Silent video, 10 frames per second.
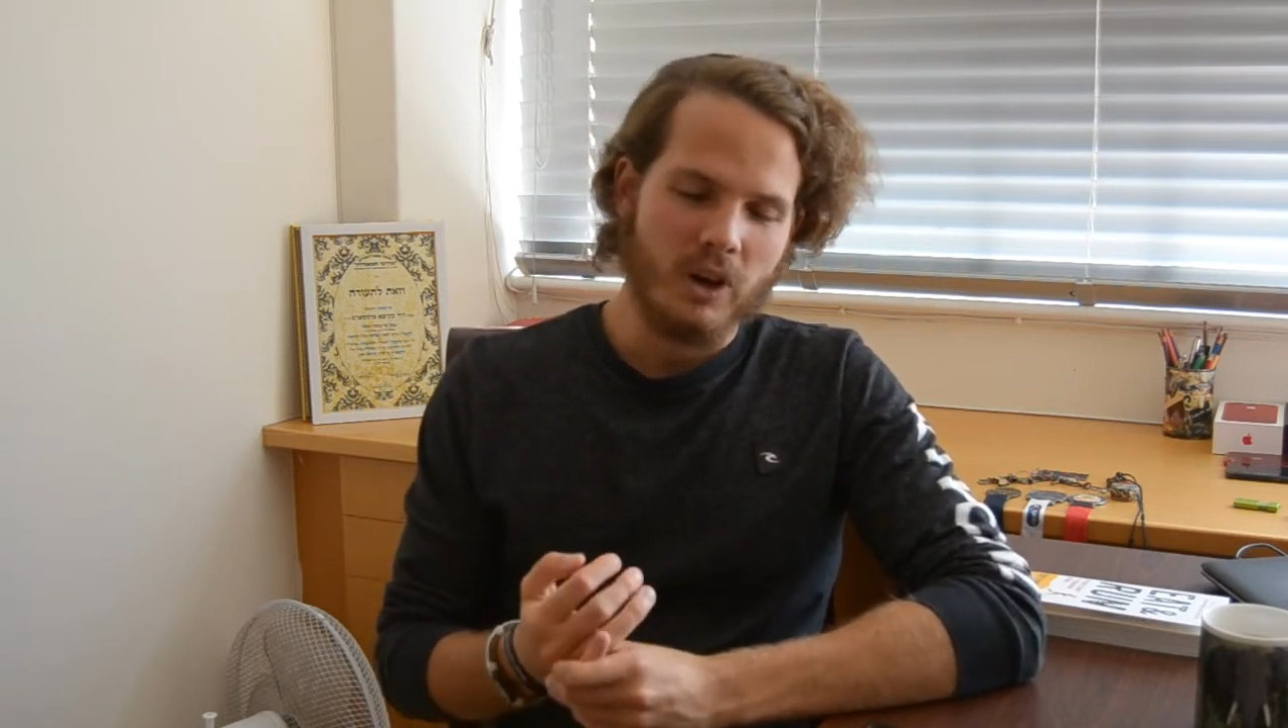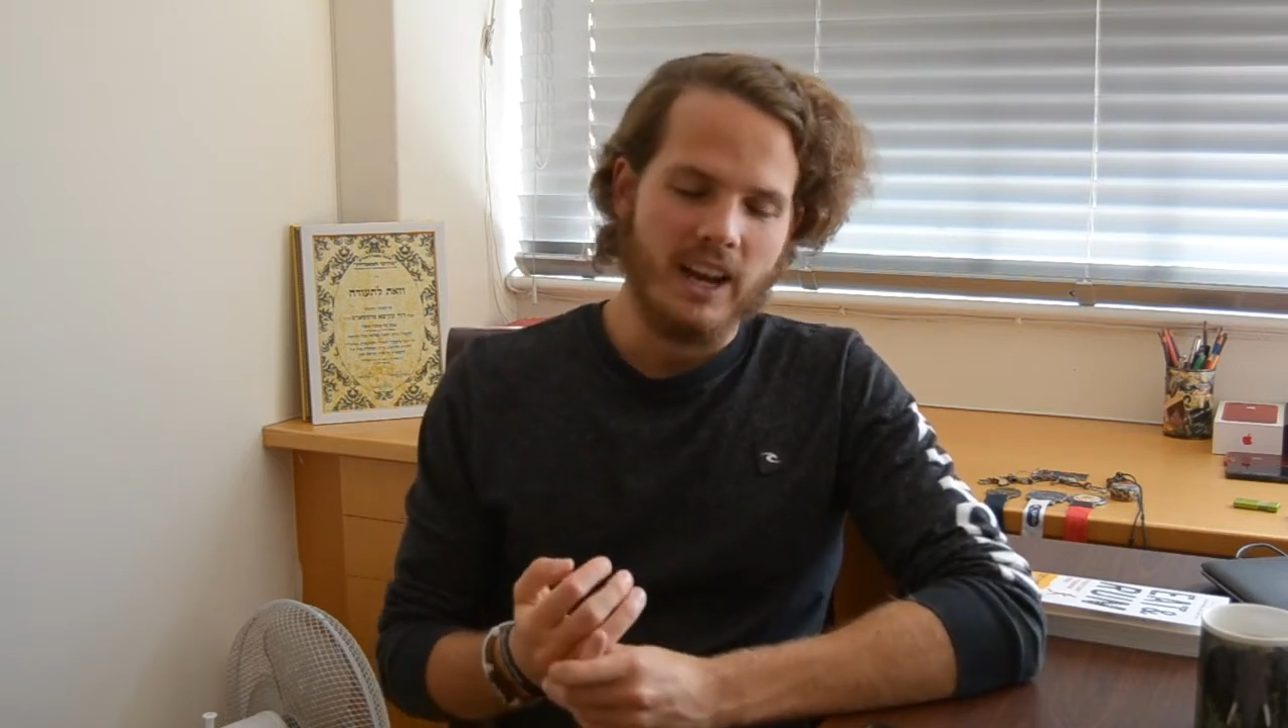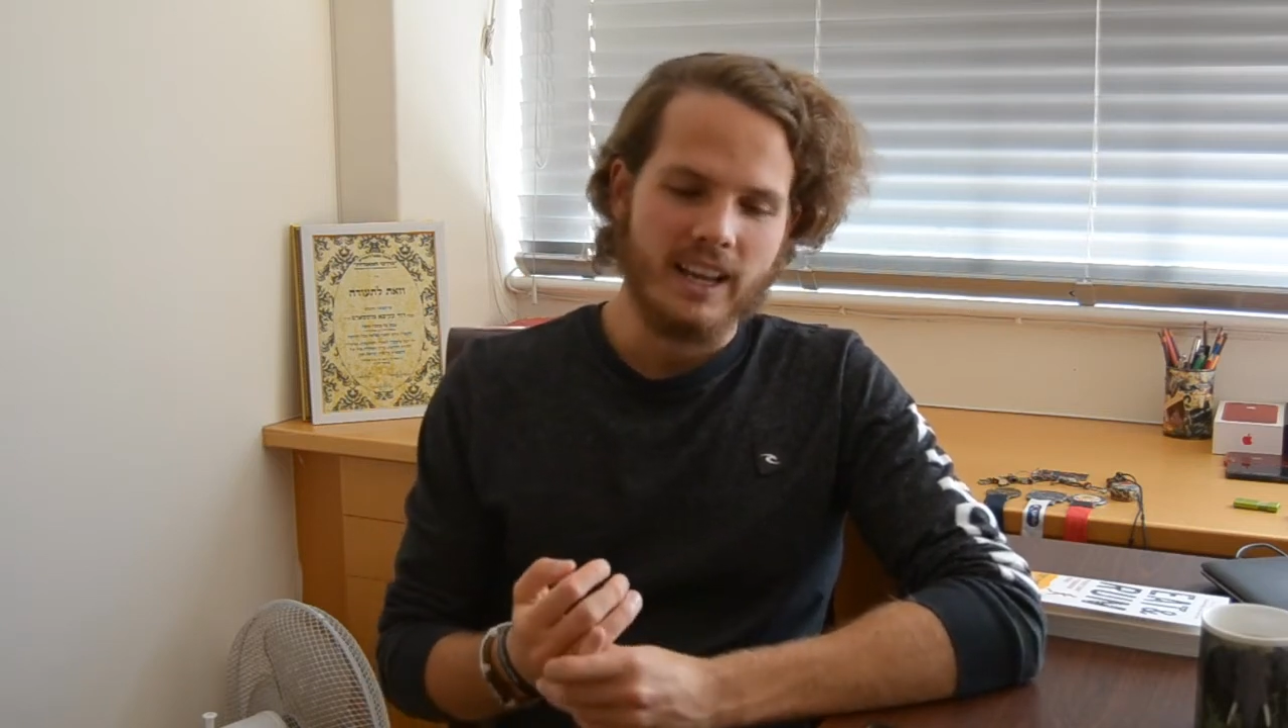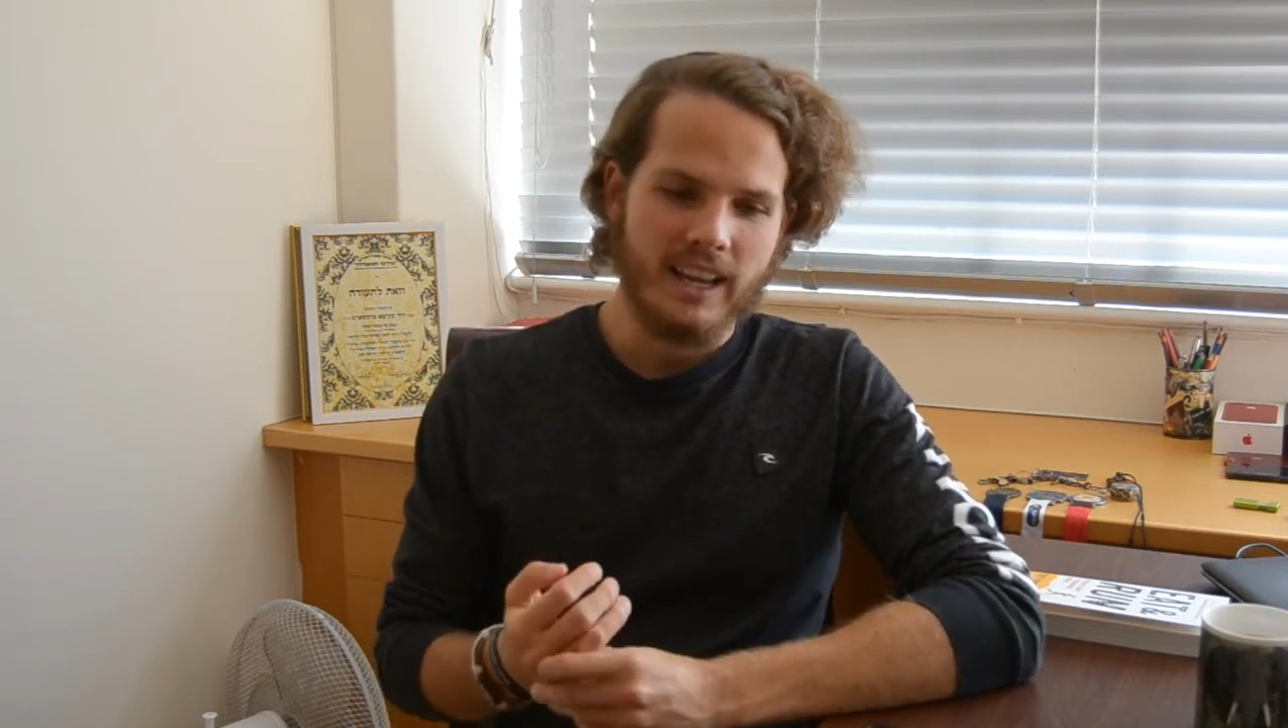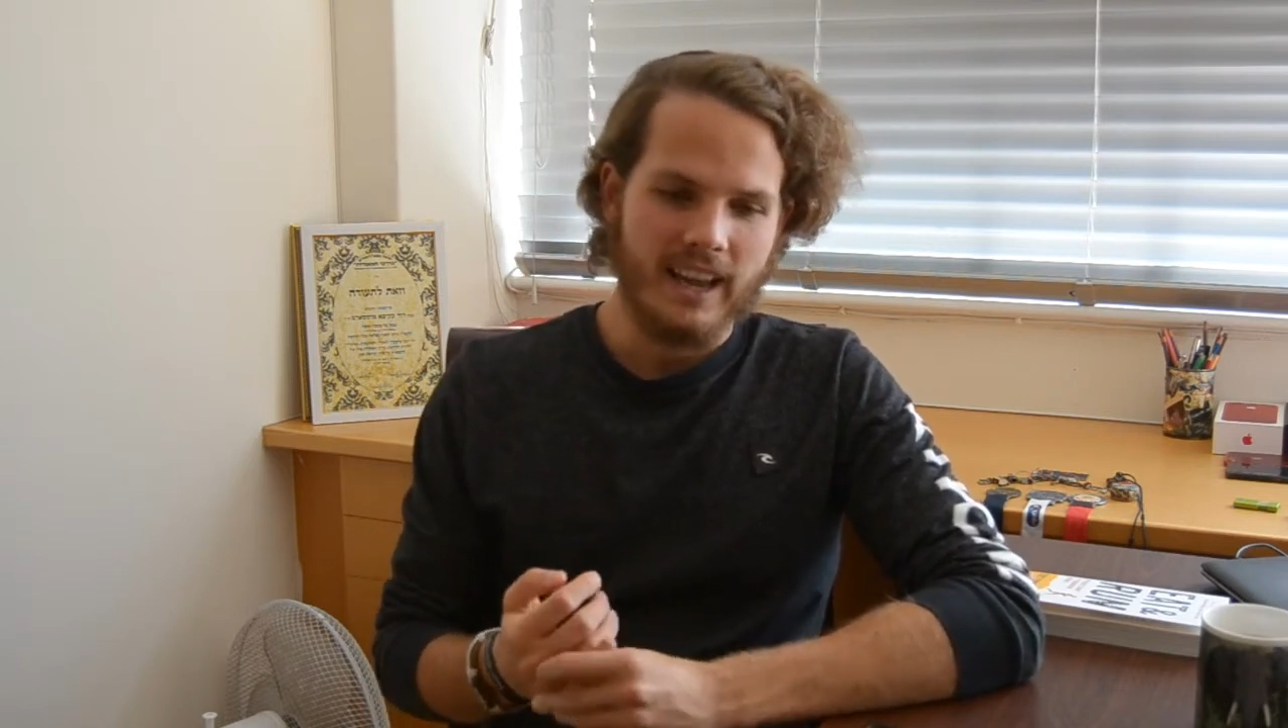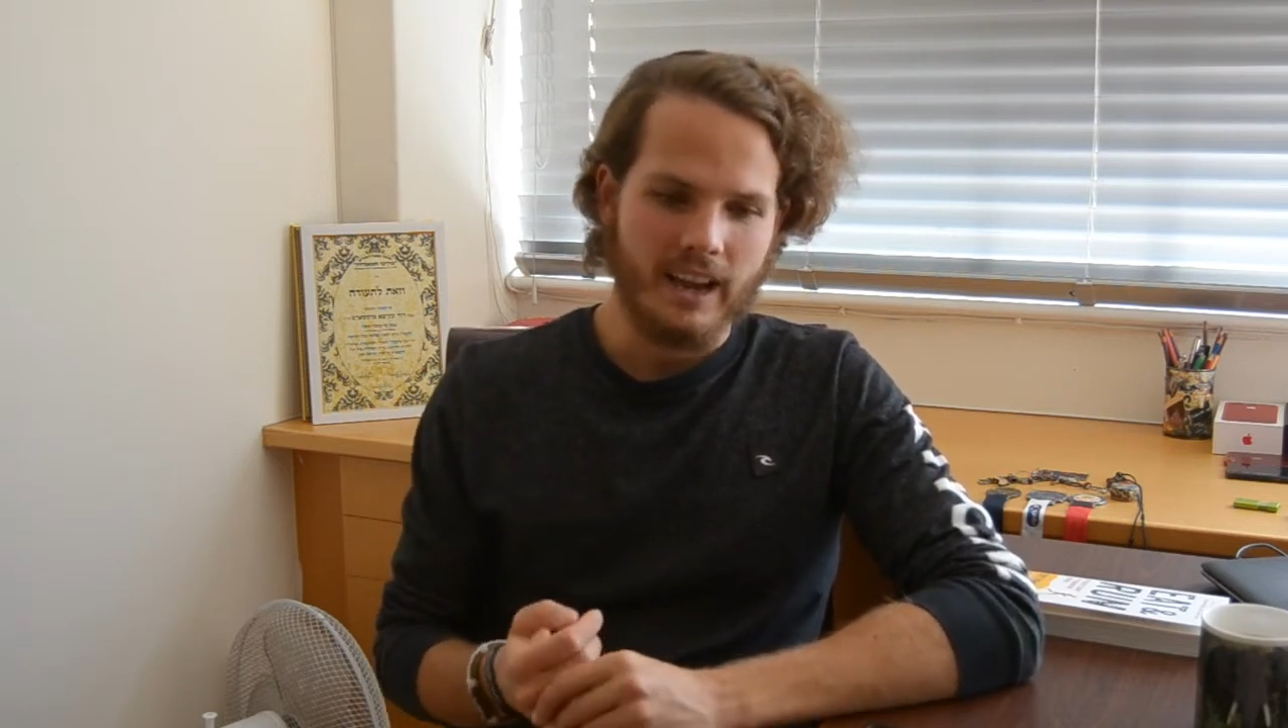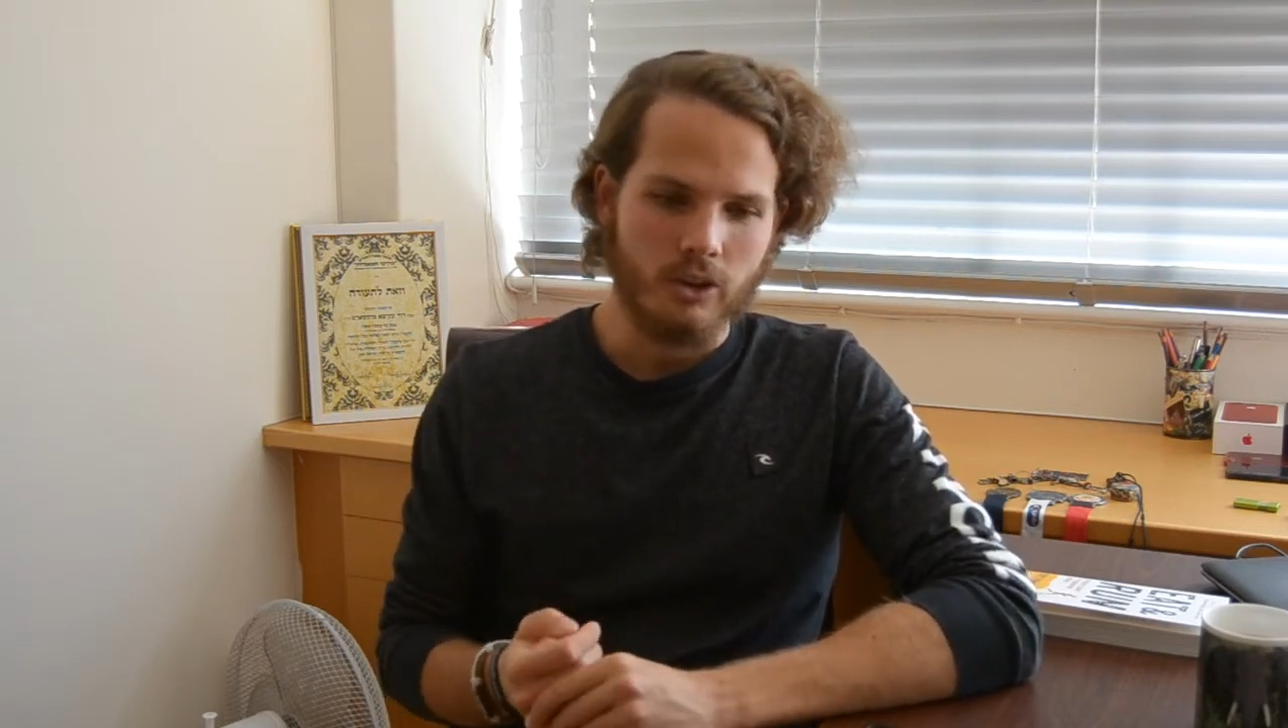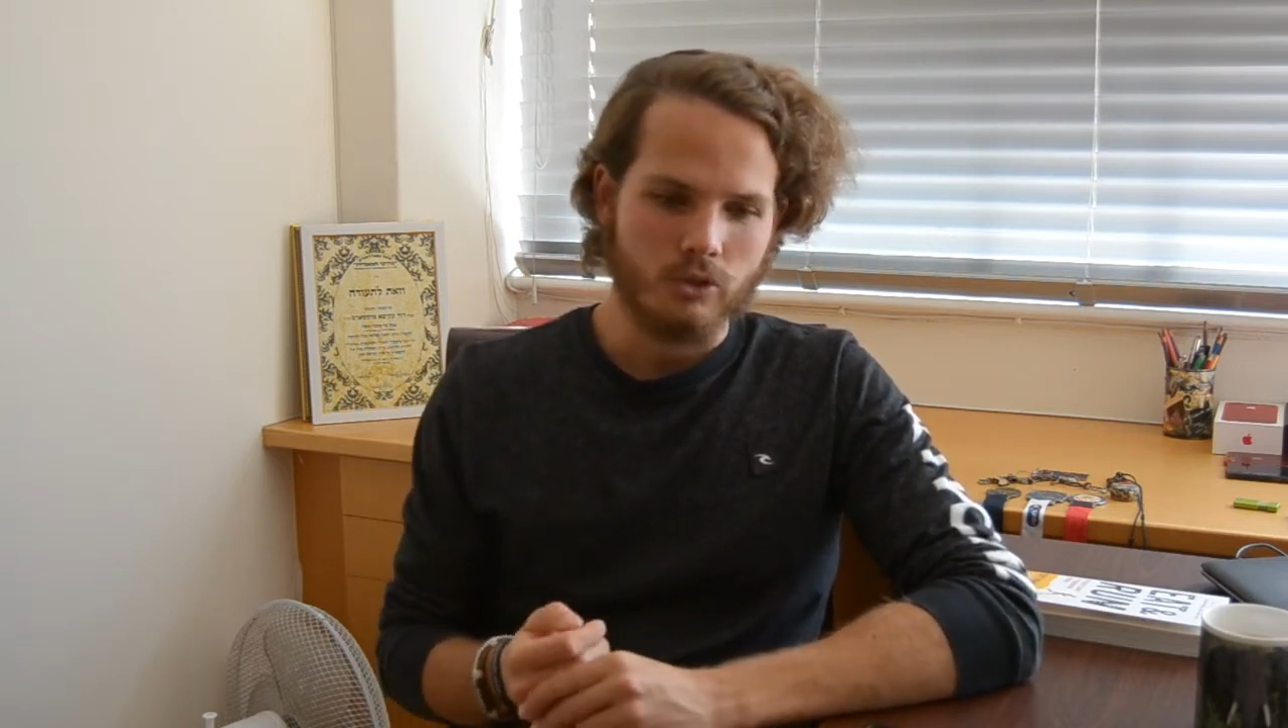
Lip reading: a house,